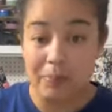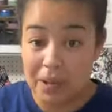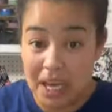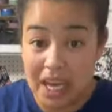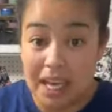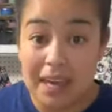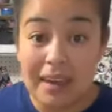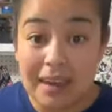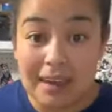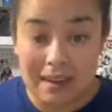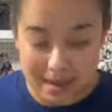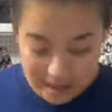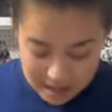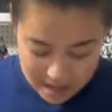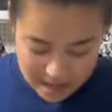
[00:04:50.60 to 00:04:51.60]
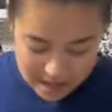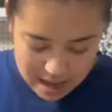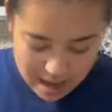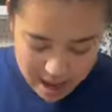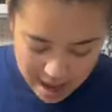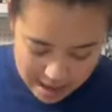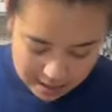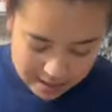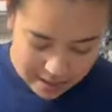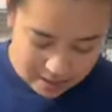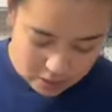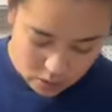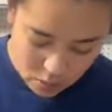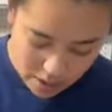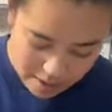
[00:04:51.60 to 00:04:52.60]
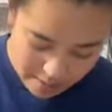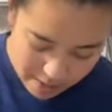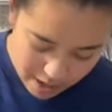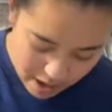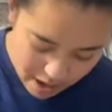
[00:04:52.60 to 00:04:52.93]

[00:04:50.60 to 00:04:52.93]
pink. I like to wipe